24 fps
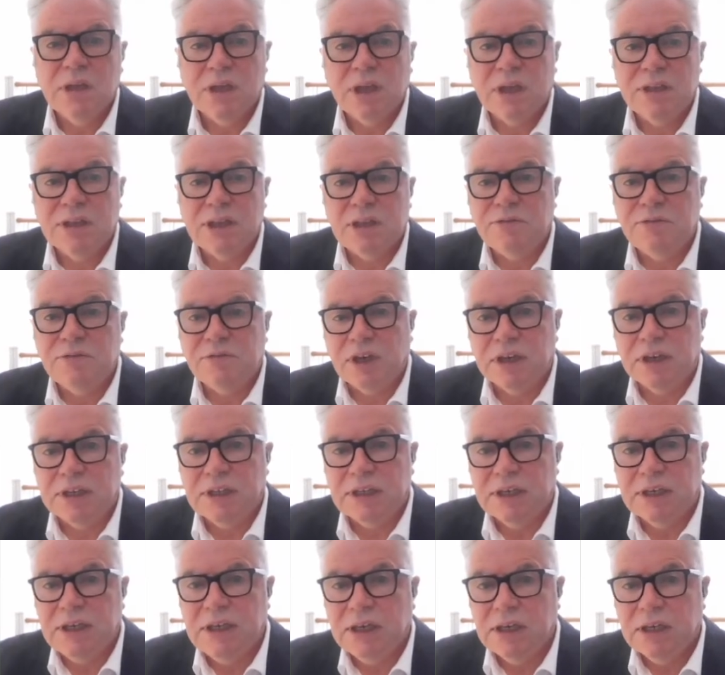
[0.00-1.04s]
And then
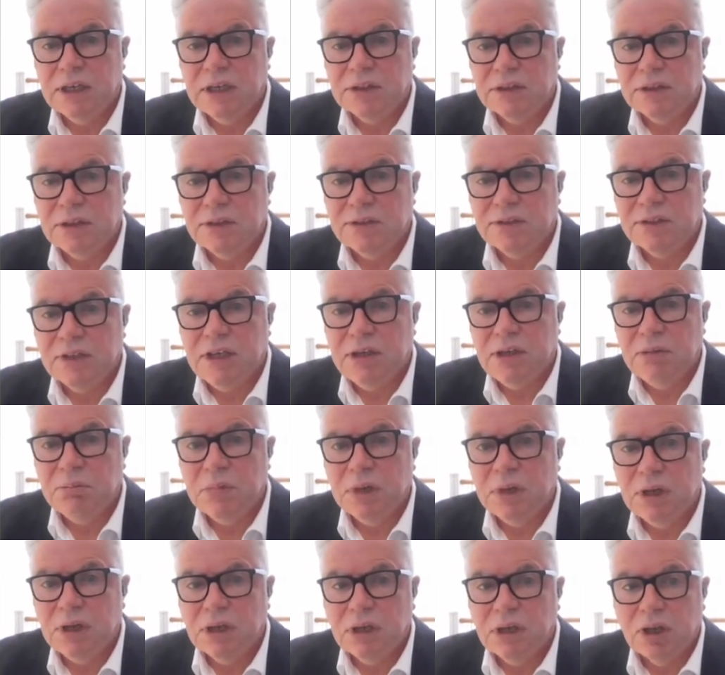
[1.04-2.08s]
finally, the
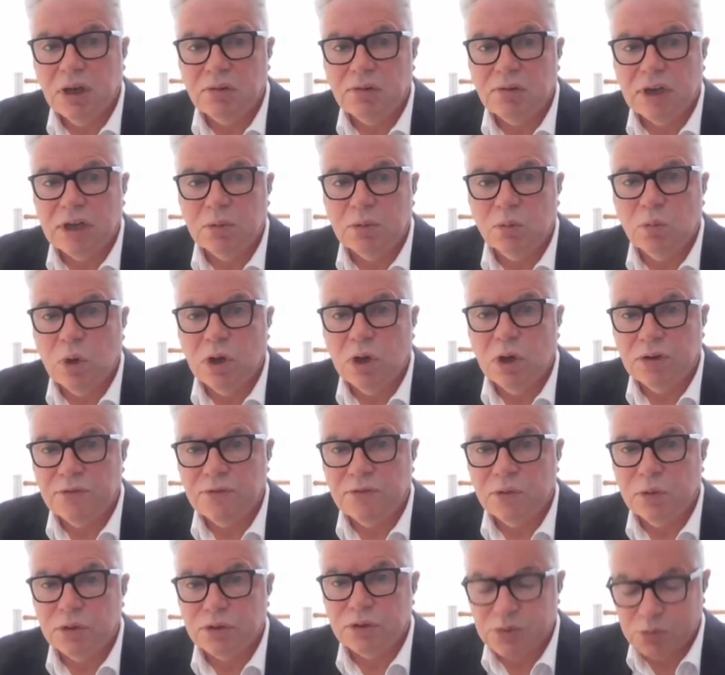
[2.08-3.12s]
theme around
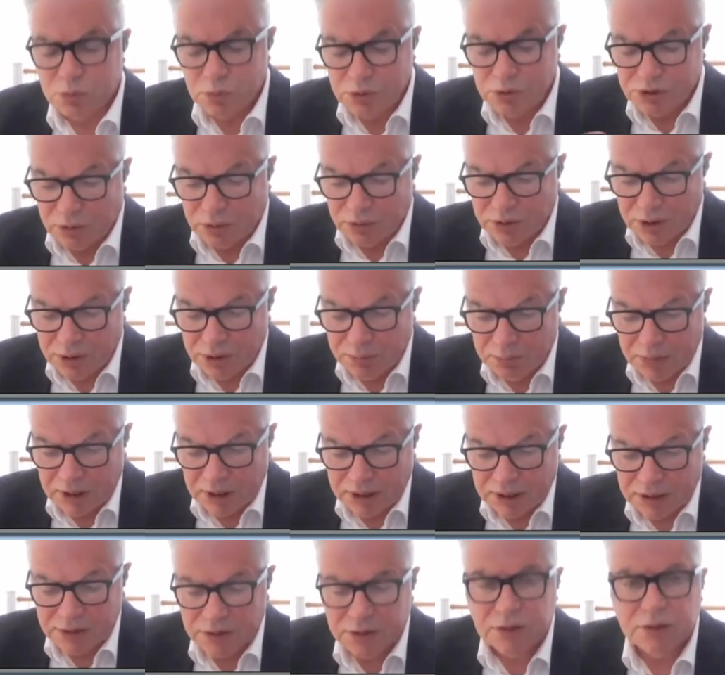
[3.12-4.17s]
workforce, which I'll come
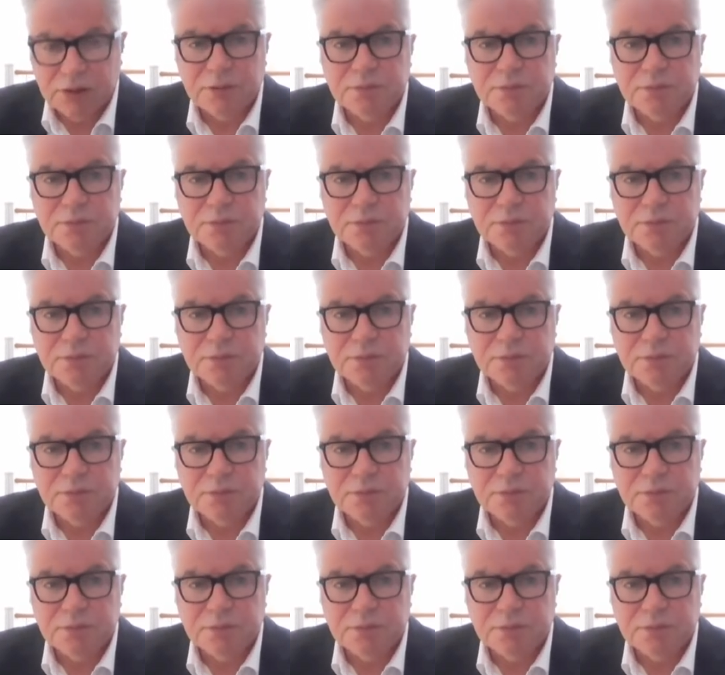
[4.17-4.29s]
back to.